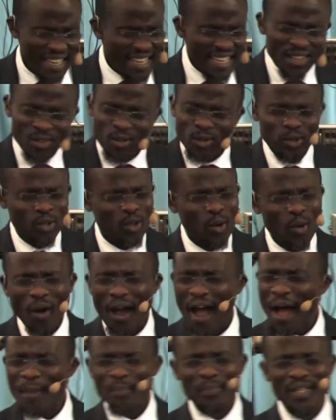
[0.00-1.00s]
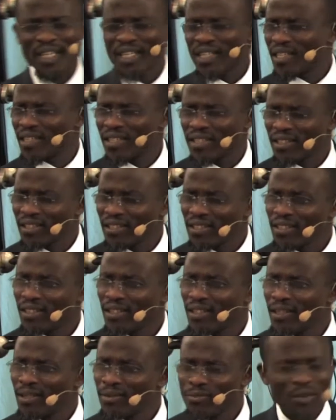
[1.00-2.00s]
He was so happy
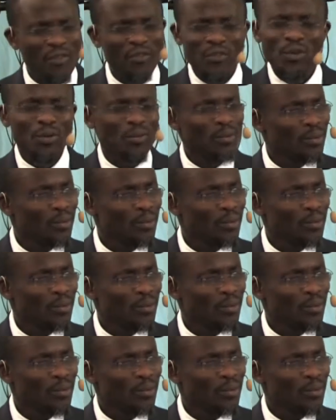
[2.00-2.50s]
with you.